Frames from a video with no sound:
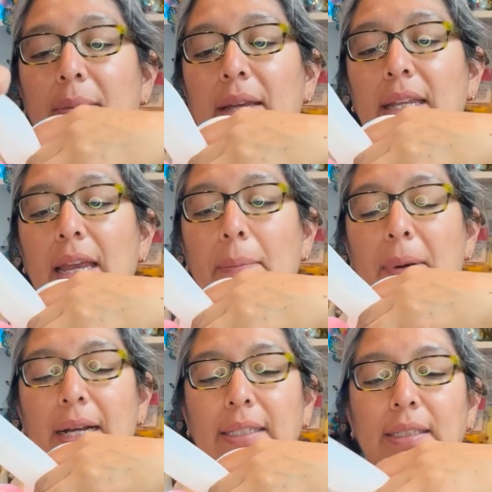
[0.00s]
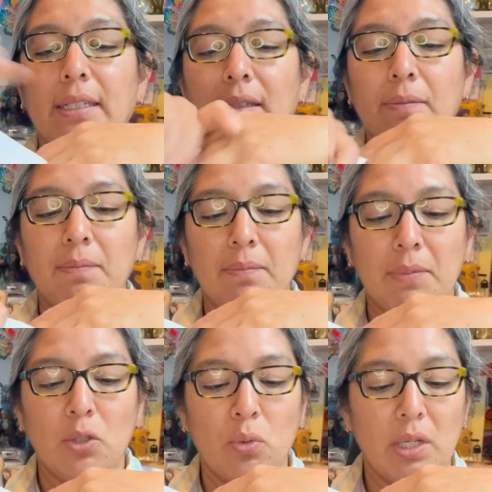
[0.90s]
idea, pass it in
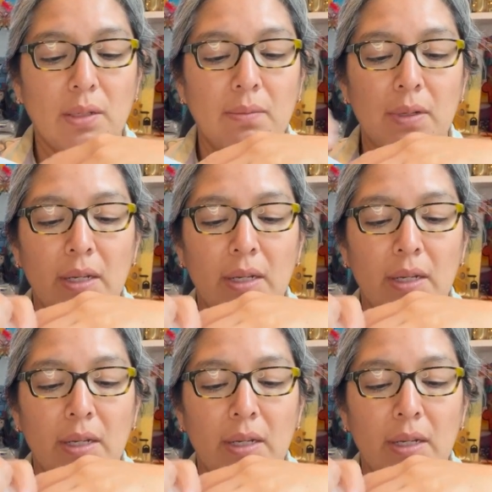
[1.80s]
between.